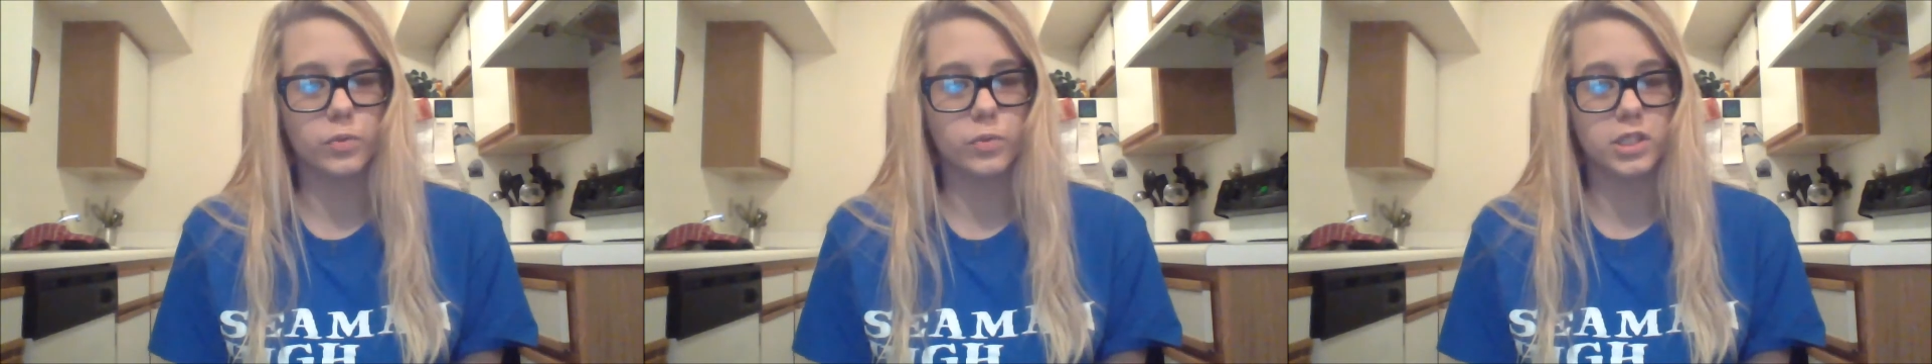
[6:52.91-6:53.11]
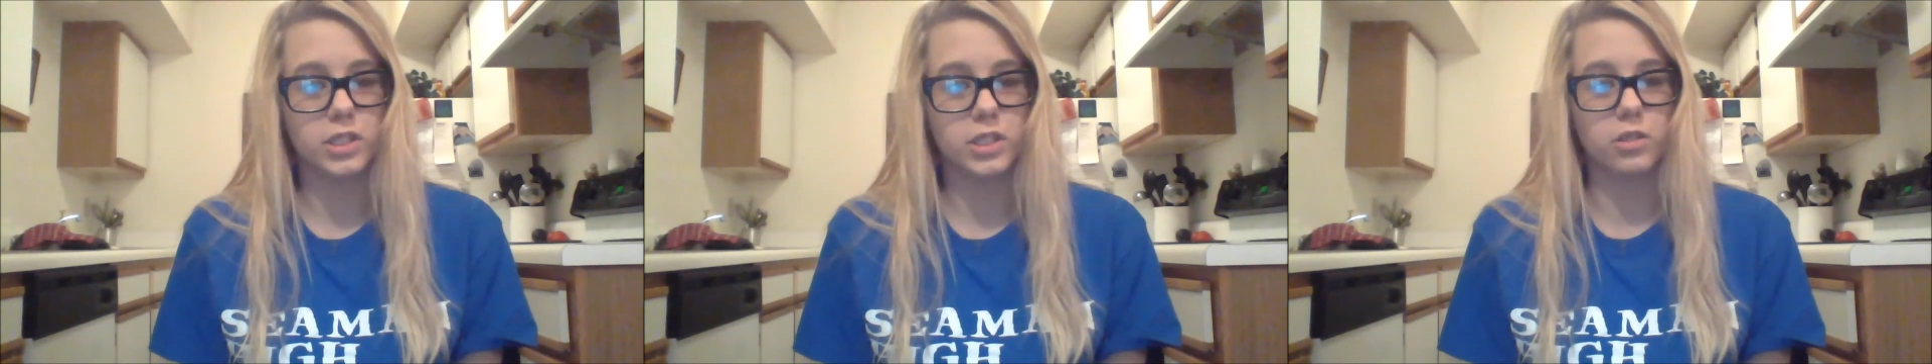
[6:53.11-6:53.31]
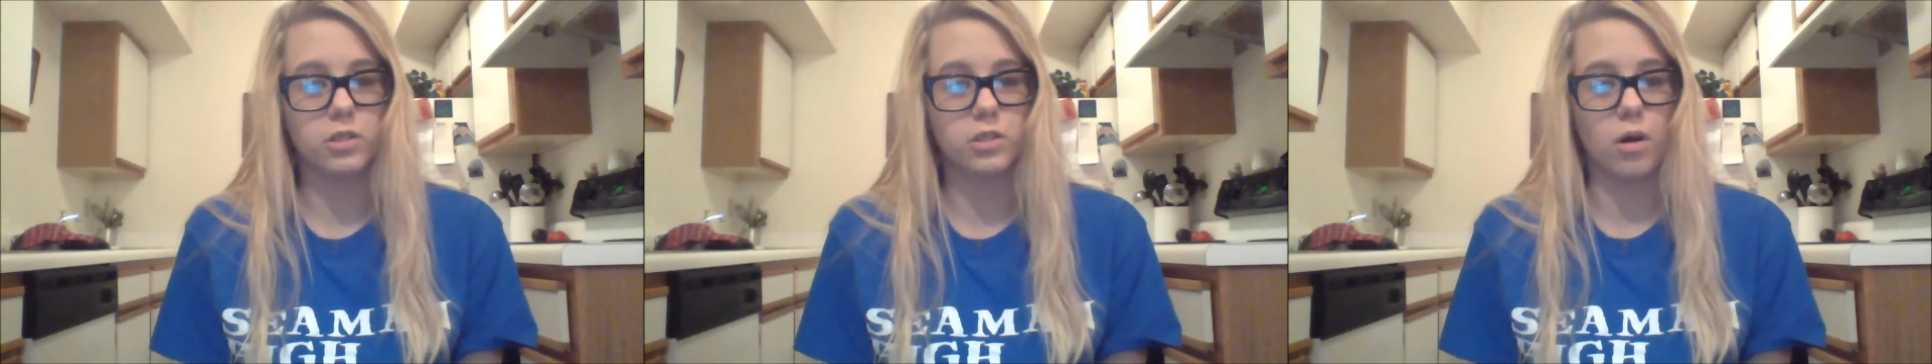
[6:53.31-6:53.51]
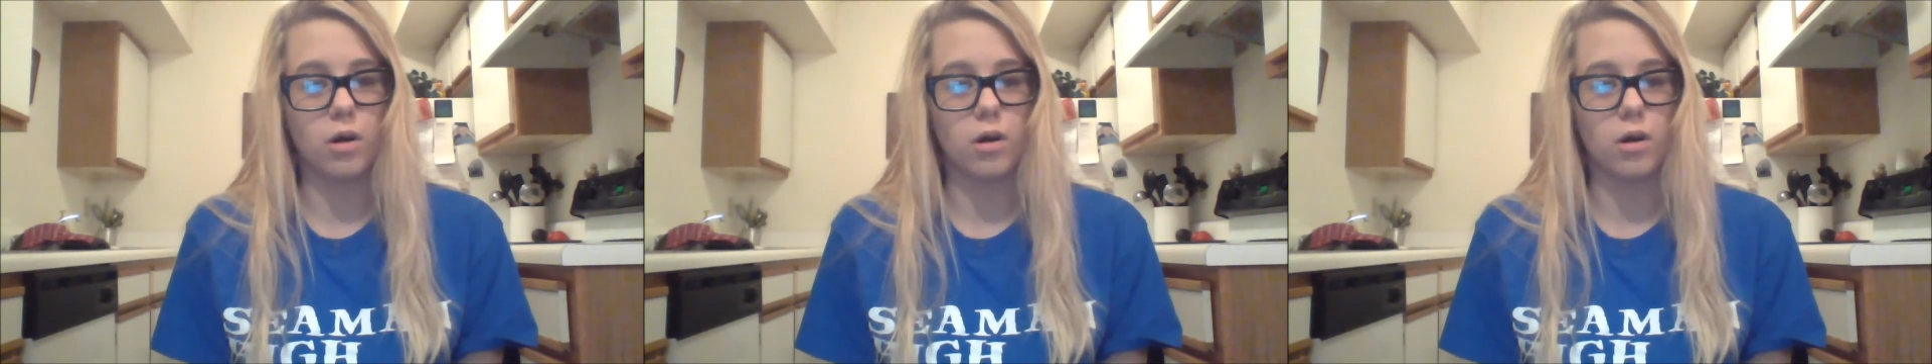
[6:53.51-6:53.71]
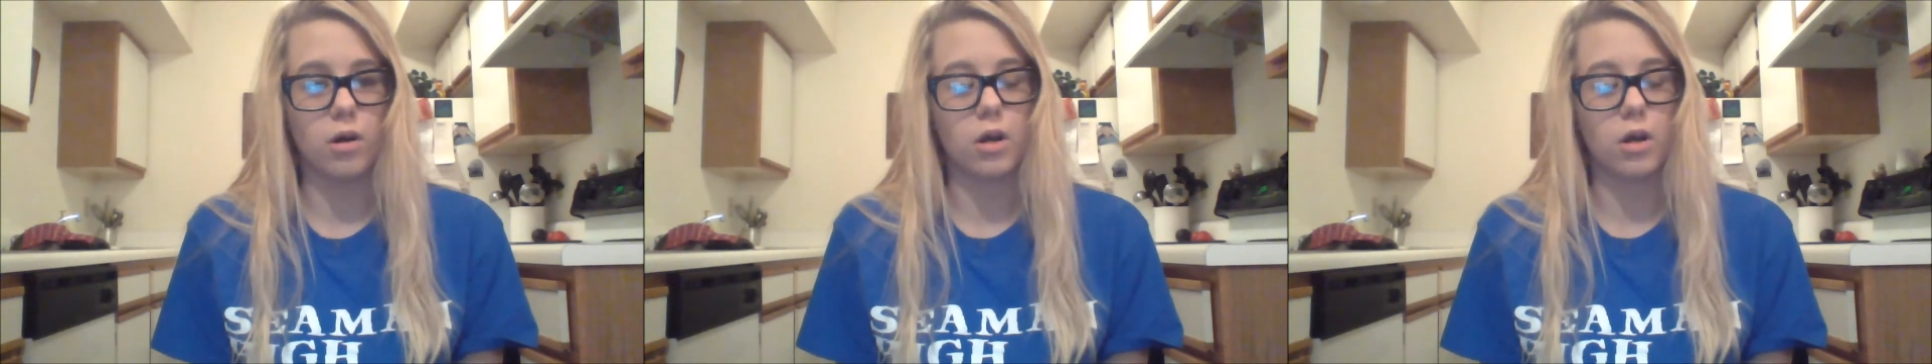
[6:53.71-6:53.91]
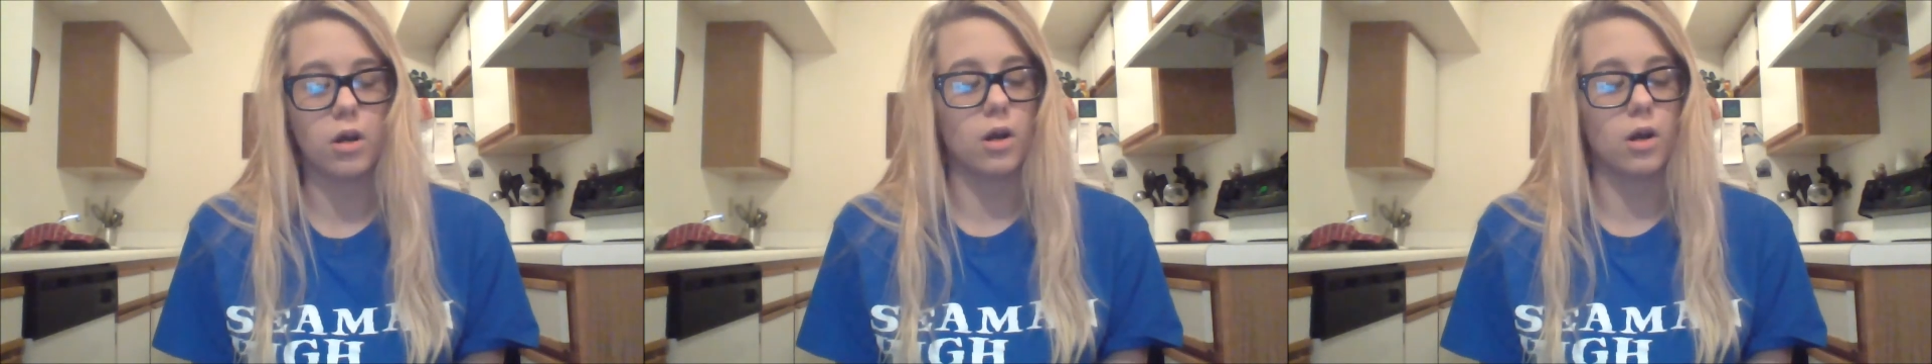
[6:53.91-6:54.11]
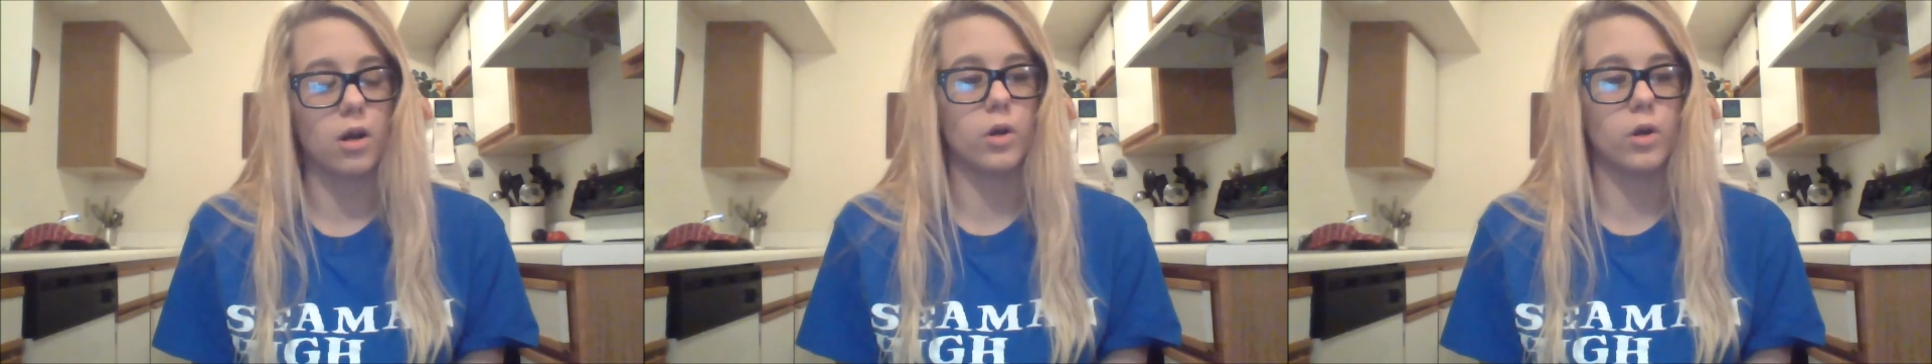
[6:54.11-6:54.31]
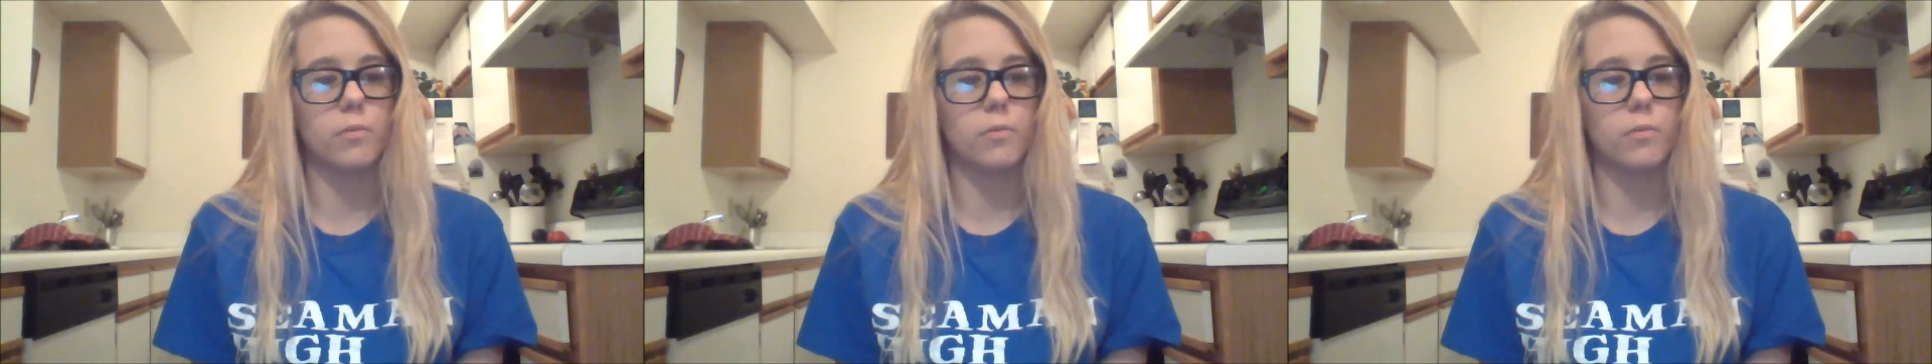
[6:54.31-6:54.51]
which are
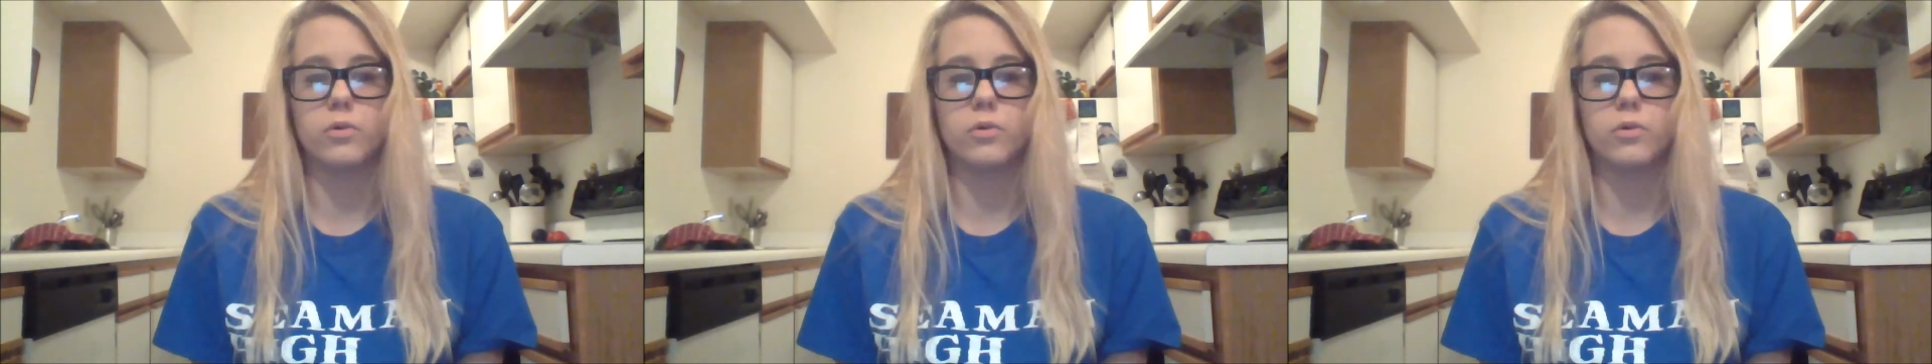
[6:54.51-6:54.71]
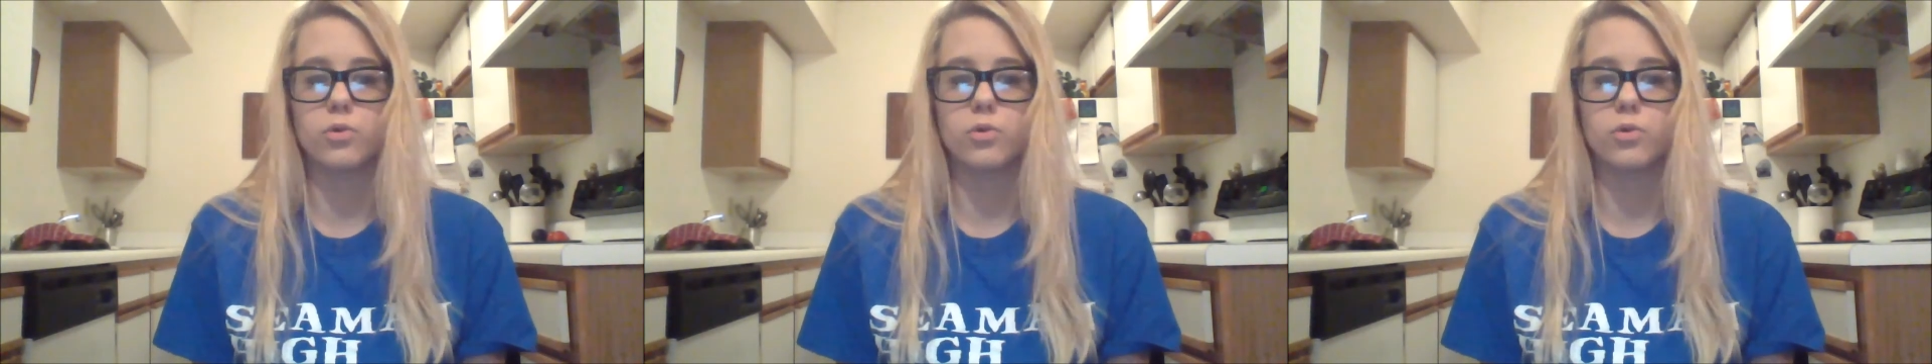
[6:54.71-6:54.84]
one of the most